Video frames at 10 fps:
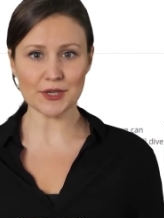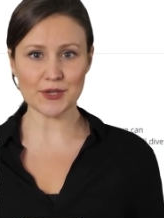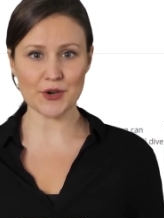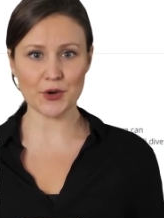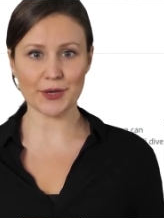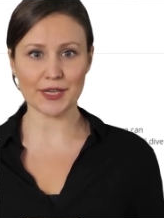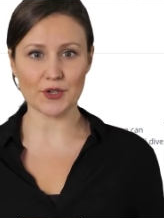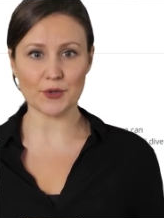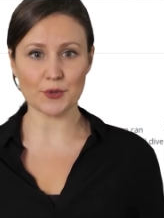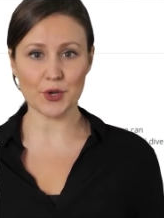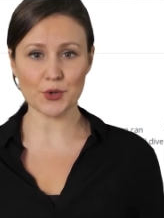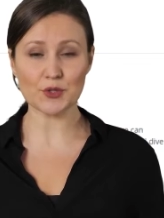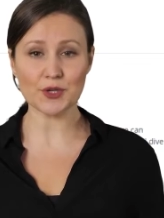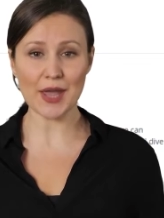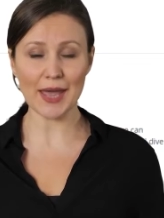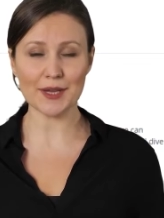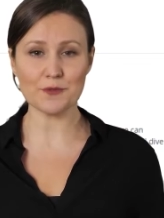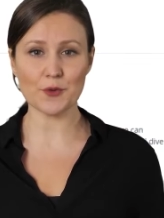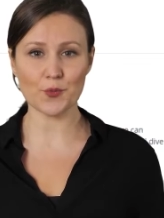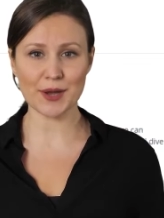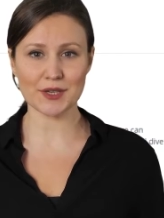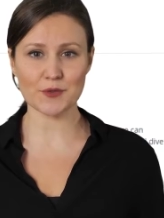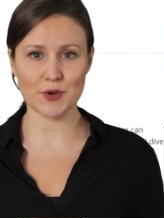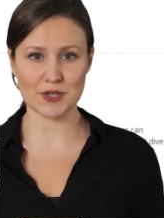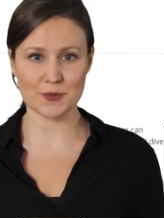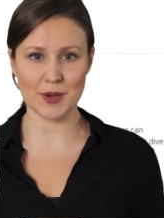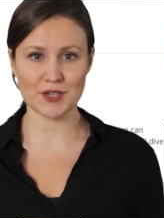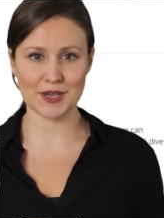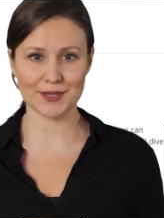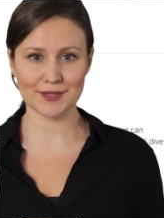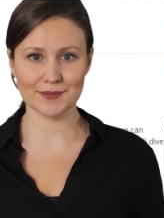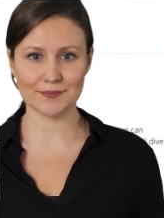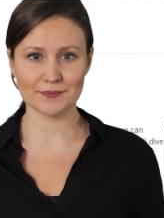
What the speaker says: to serve as your go-to guide for regular expressions.